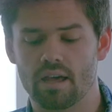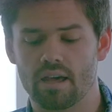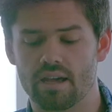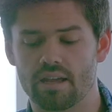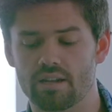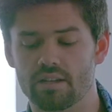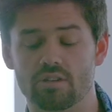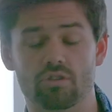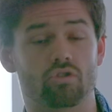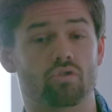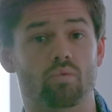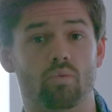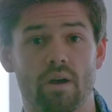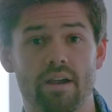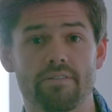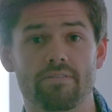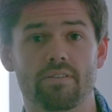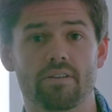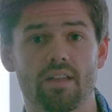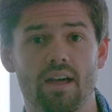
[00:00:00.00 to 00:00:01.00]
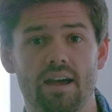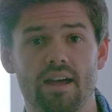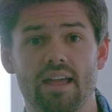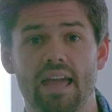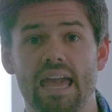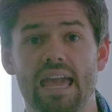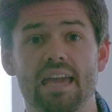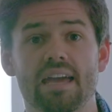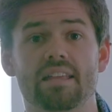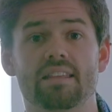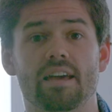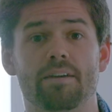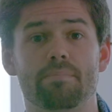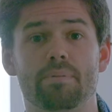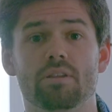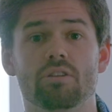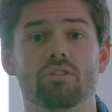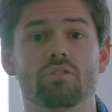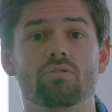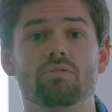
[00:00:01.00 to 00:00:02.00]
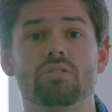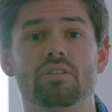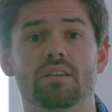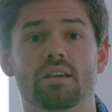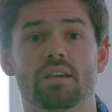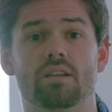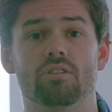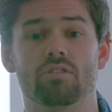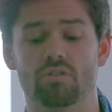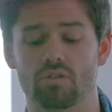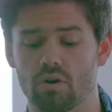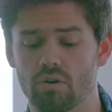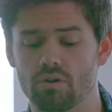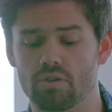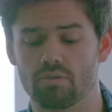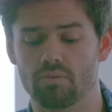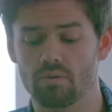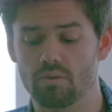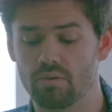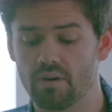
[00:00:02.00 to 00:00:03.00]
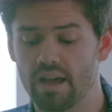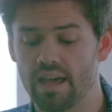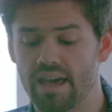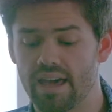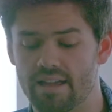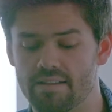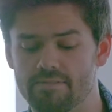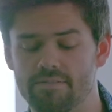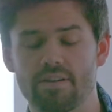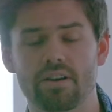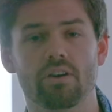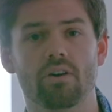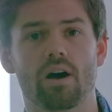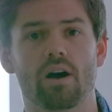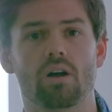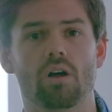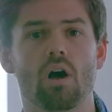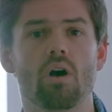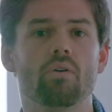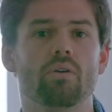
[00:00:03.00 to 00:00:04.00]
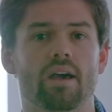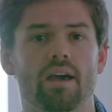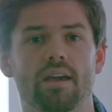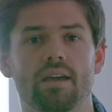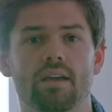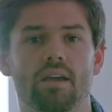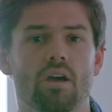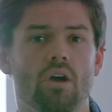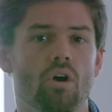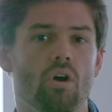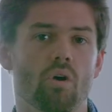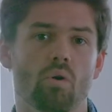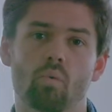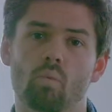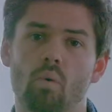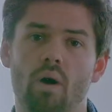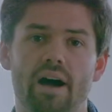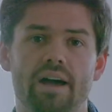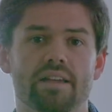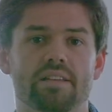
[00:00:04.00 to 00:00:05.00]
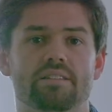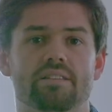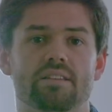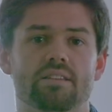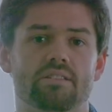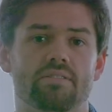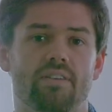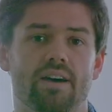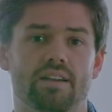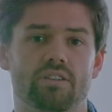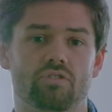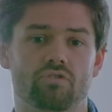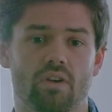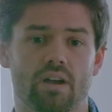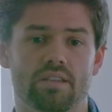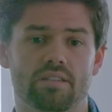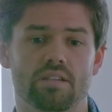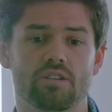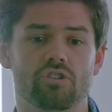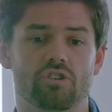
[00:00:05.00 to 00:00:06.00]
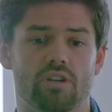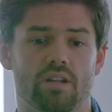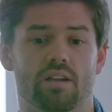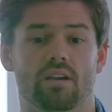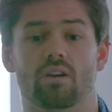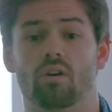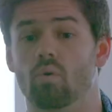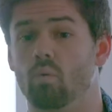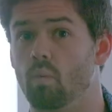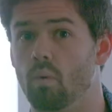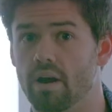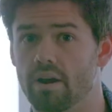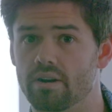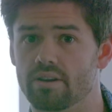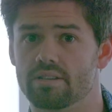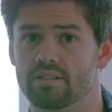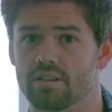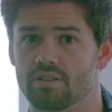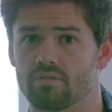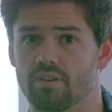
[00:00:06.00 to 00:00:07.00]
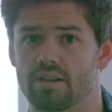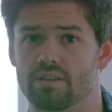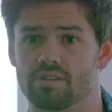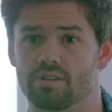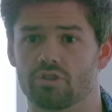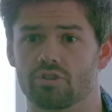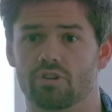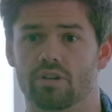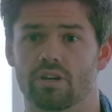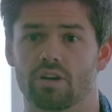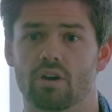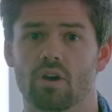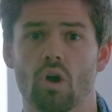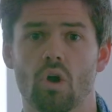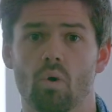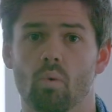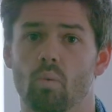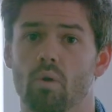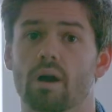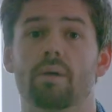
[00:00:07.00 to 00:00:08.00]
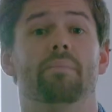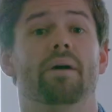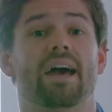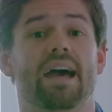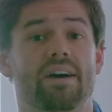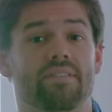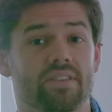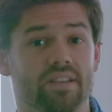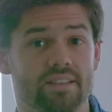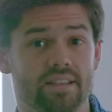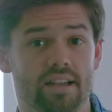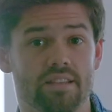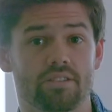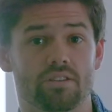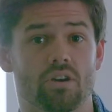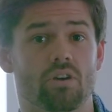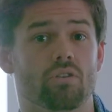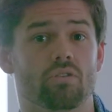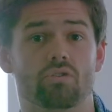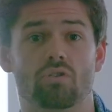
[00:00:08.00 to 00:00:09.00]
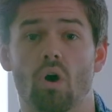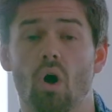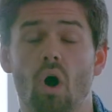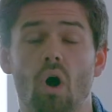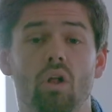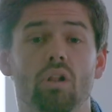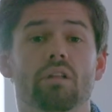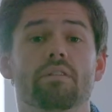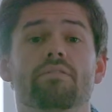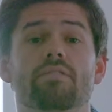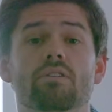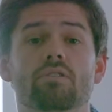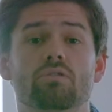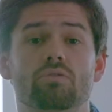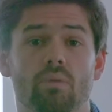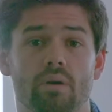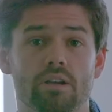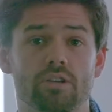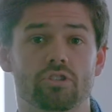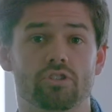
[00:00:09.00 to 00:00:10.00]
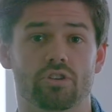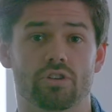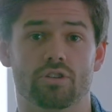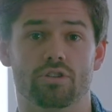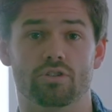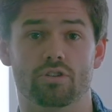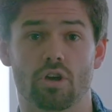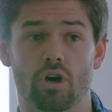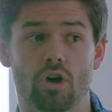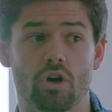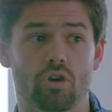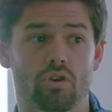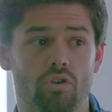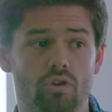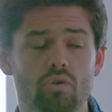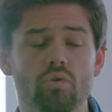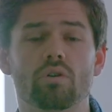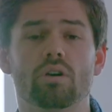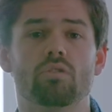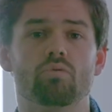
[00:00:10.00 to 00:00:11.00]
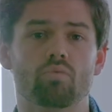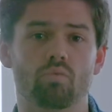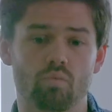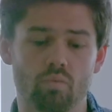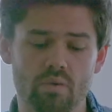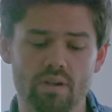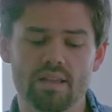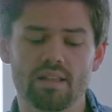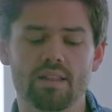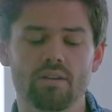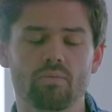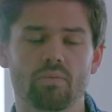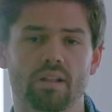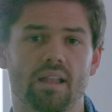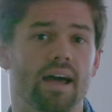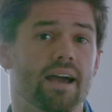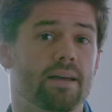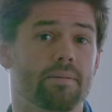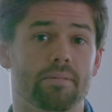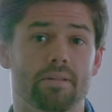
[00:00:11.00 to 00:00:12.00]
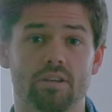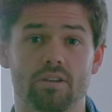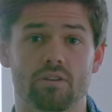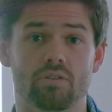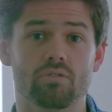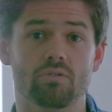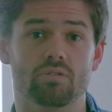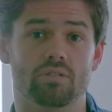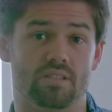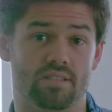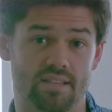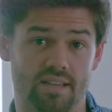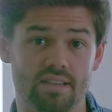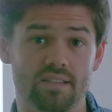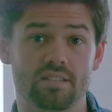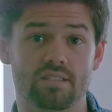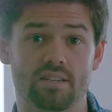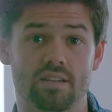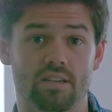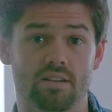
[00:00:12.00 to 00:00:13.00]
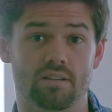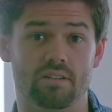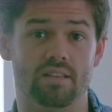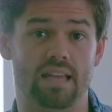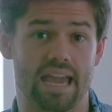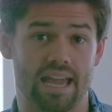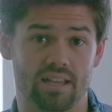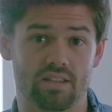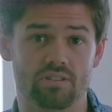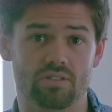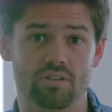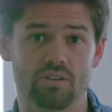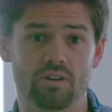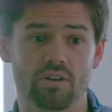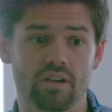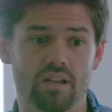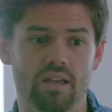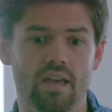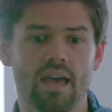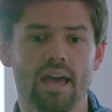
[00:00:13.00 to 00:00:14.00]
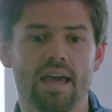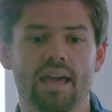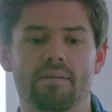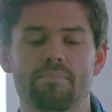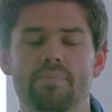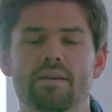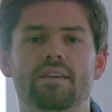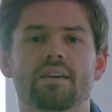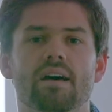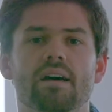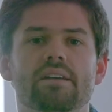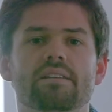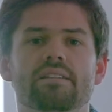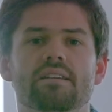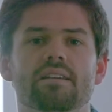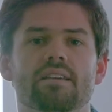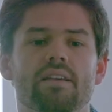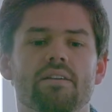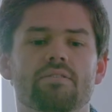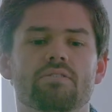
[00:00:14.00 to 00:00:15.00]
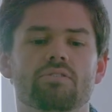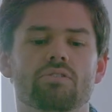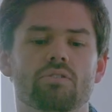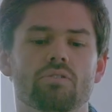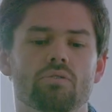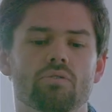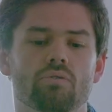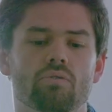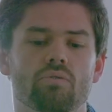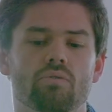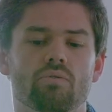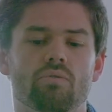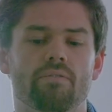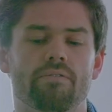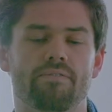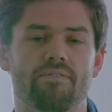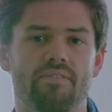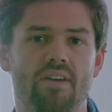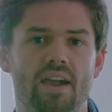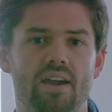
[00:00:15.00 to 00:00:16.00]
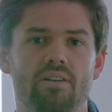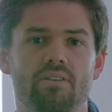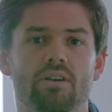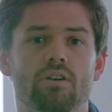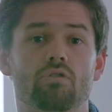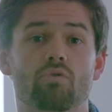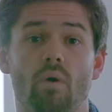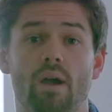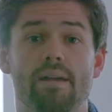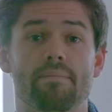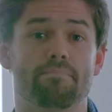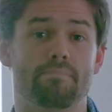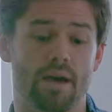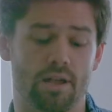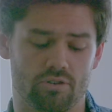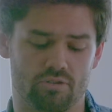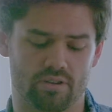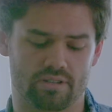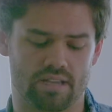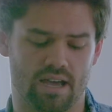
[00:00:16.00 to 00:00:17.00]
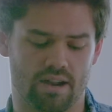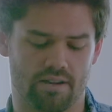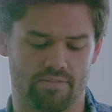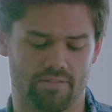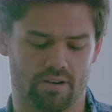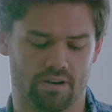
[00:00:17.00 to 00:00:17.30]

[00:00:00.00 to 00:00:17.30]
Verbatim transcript: It is great for that, and I've been using it to go through and figure out, okay, why is this device transitioning? Where is it transitioning? Where am I having dead zones? All of those questions you can really reliably use this to answer because it gives you very great metrics out of